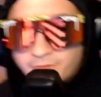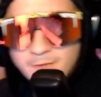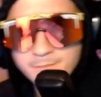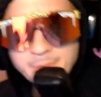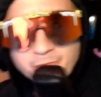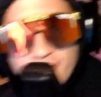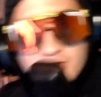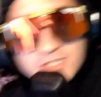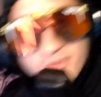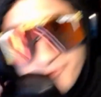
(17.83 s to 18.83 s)
People
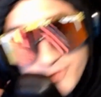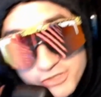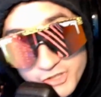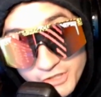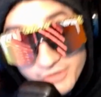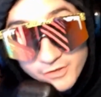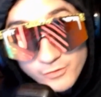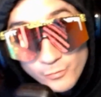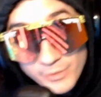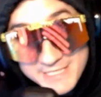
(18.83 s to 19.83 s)
focus on the future,
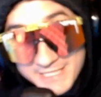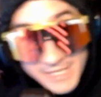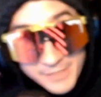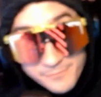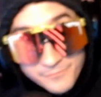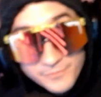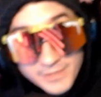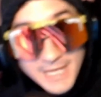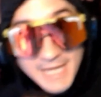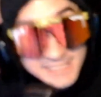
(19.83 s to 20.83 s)
what does it get them?
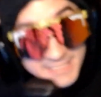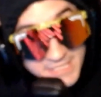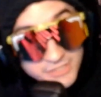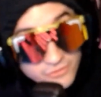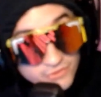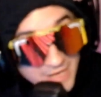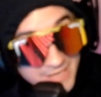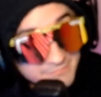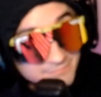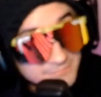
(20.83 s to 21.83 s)
Existential
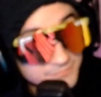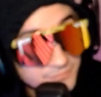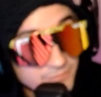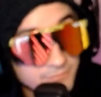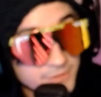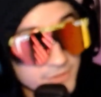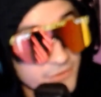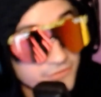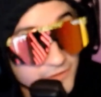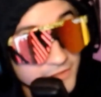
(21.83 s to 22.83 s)
dread. You
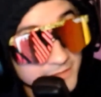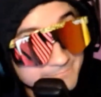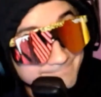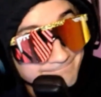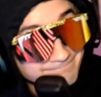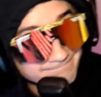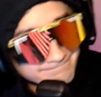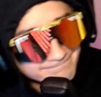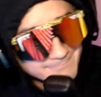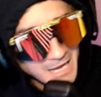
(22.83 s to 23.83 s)
know the feeling.
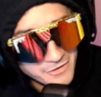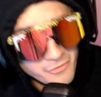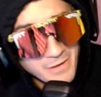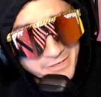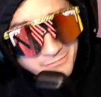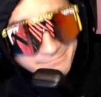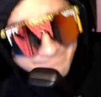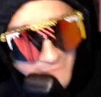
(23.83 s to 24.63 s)
I know I do.